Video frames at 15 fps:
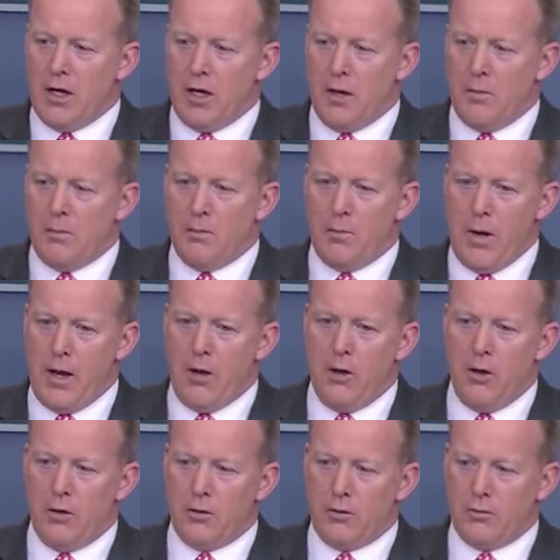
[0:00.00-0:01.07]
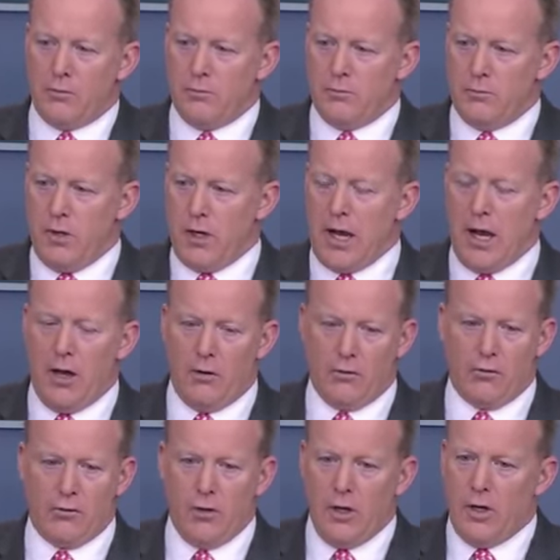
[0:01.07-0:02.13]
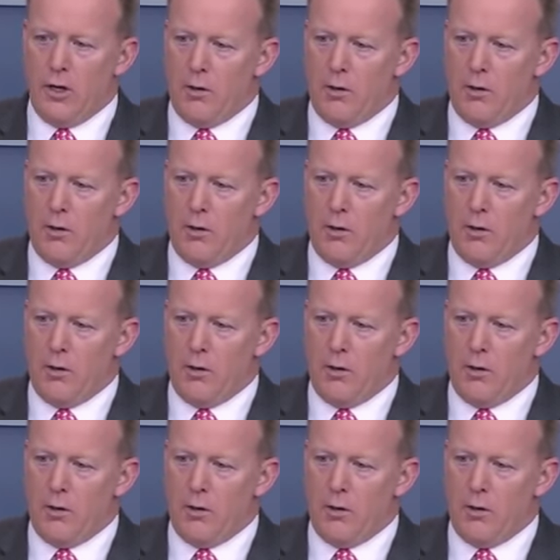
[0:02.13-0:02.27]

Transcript: uh, by all accounts,